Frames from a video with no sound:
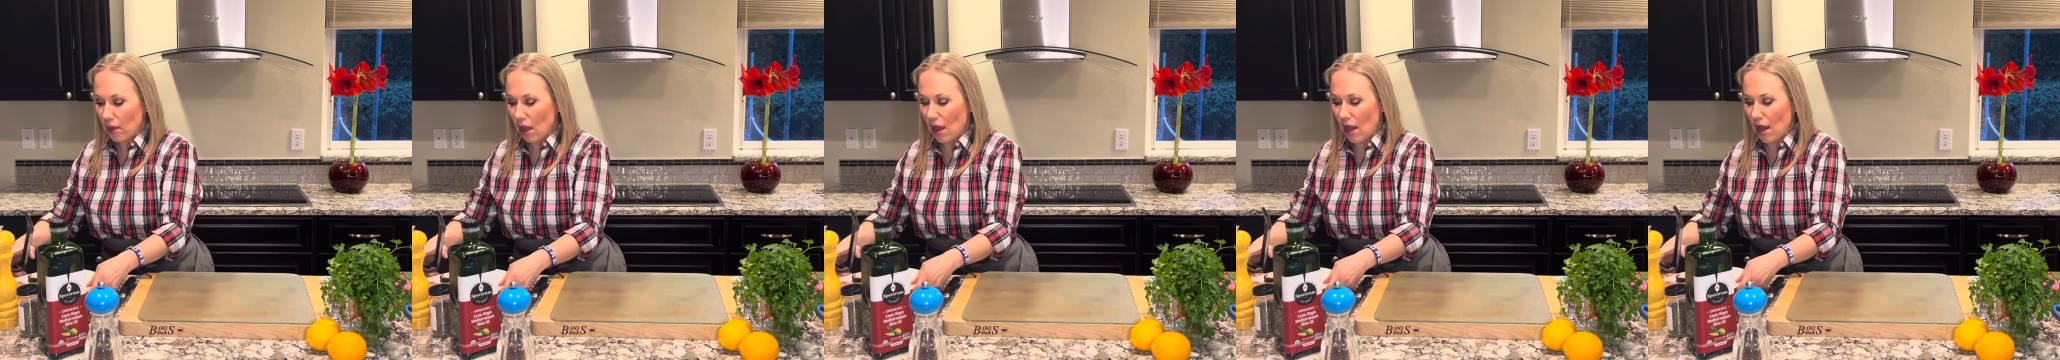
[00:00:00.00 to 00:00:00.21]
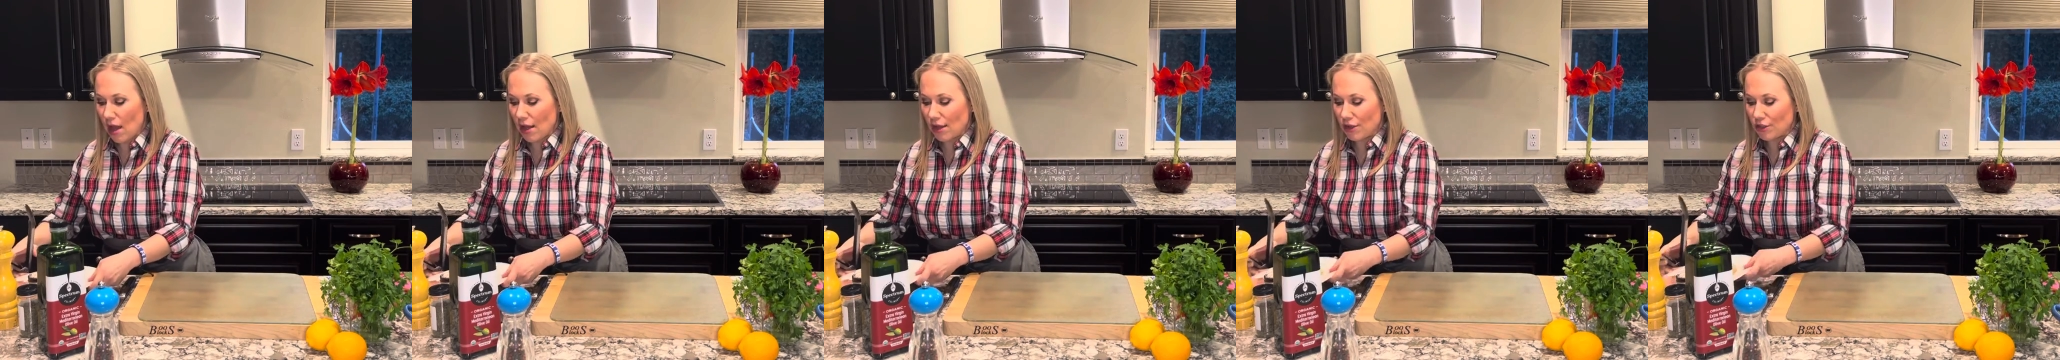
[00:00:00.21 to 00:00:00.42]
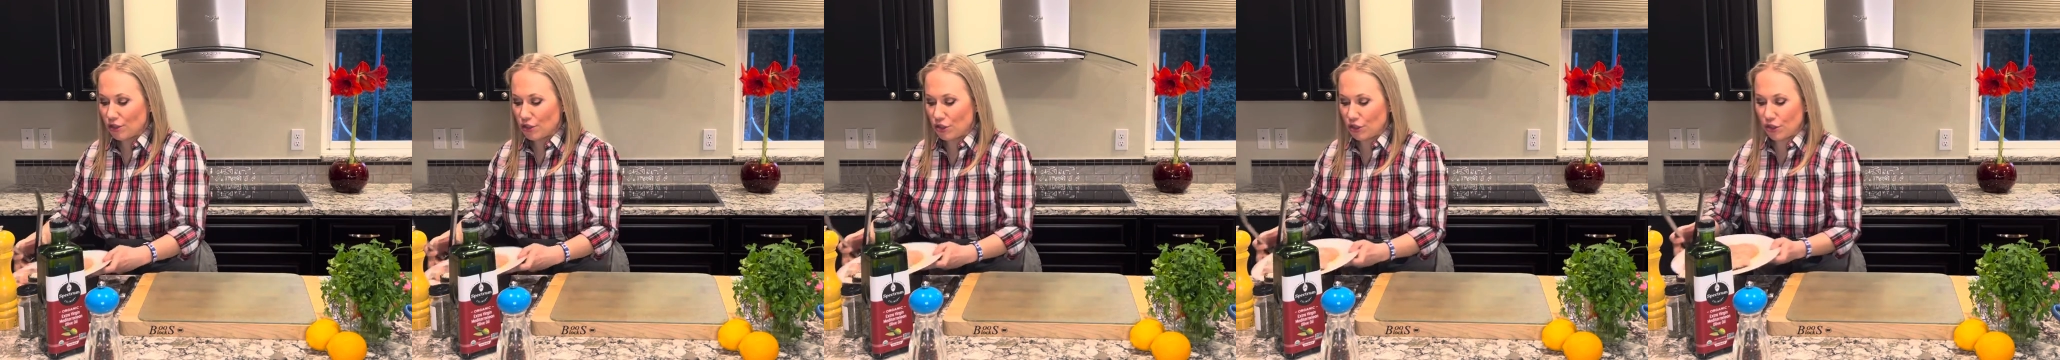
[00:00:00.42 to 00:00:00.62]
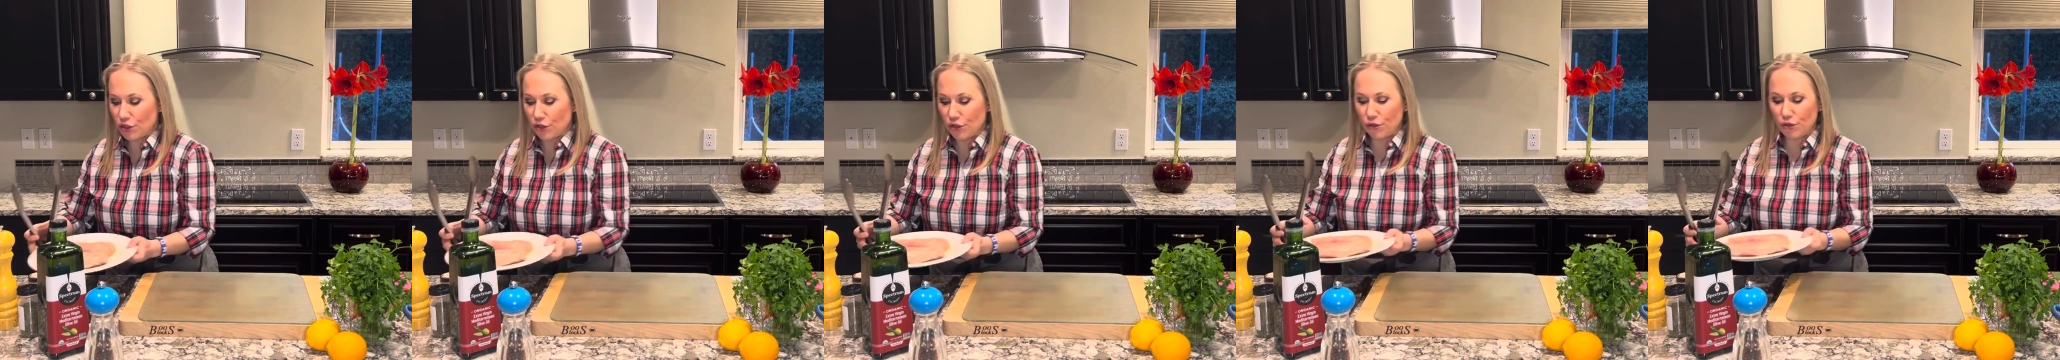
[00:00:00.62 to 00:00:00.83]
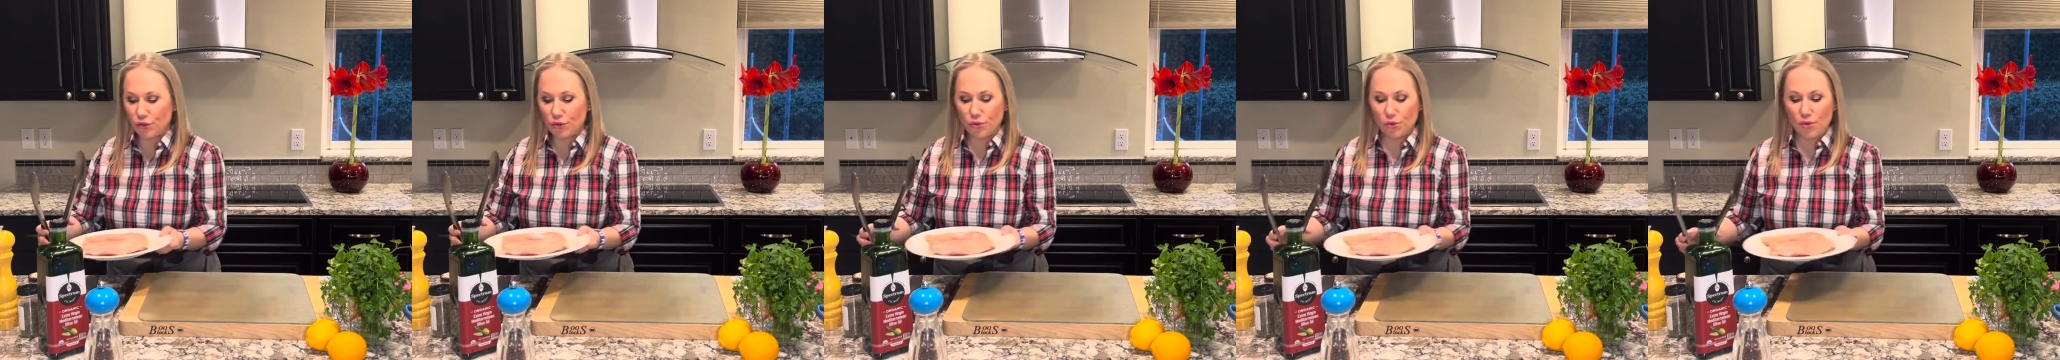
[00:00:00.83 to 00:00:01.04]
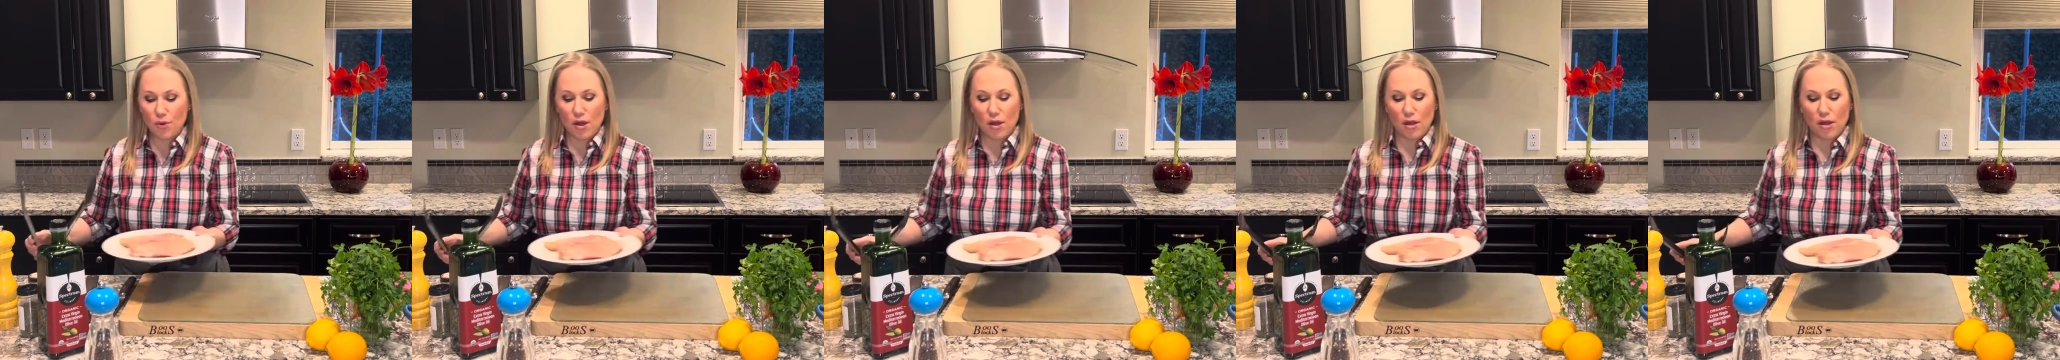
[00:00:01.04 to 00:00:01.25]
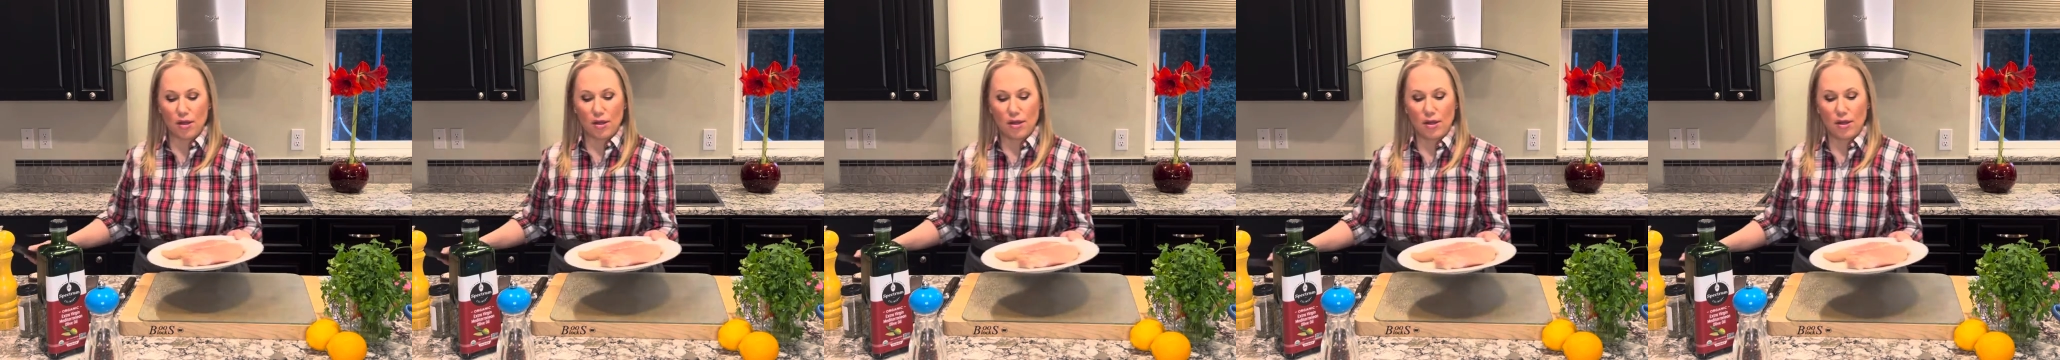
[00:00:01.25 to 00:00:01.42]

uh, two